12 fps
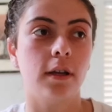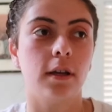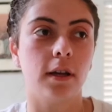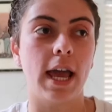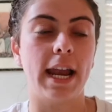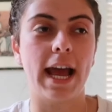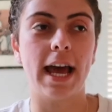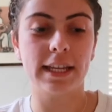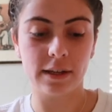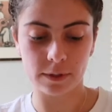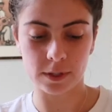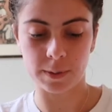And I had to
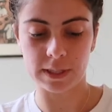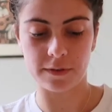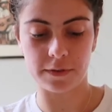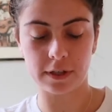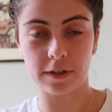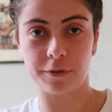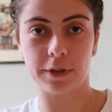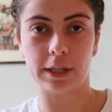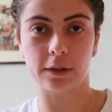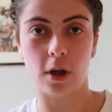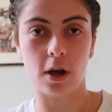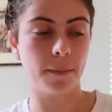get one specifically for like
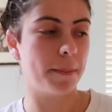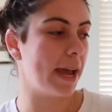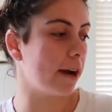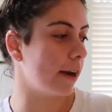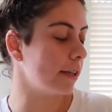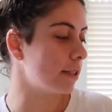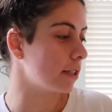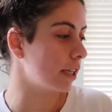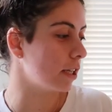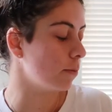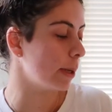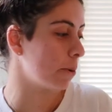long, Paris,
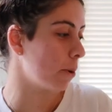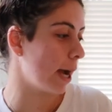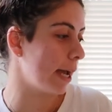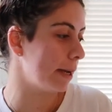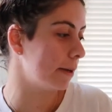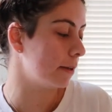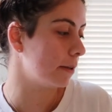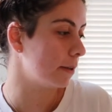can you be quiet?